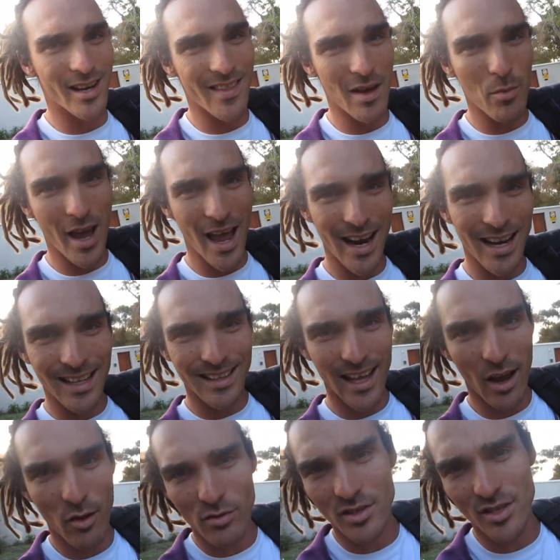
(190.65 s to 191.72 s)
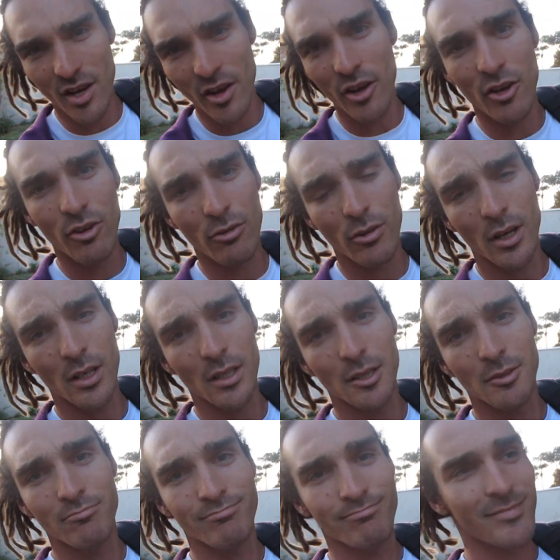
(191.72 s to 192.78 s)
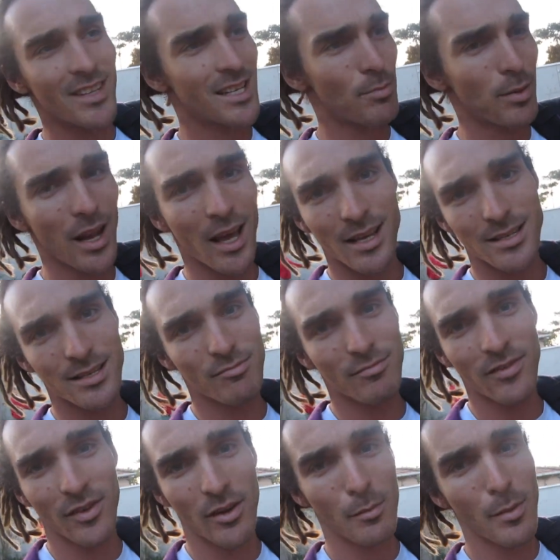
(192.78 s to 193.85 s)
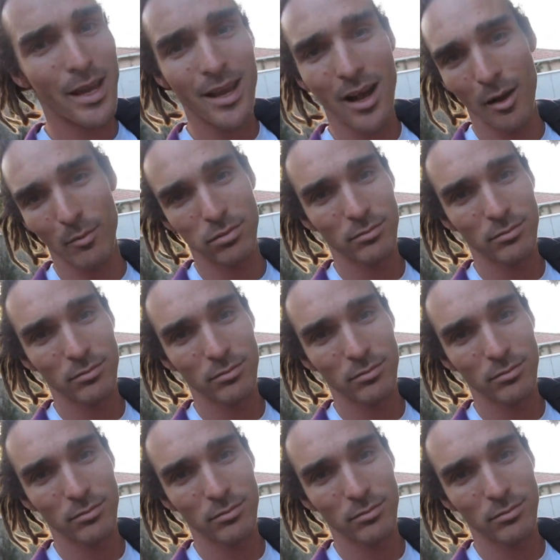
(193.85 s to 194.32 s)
and then we're heading down to this place for a meet-up.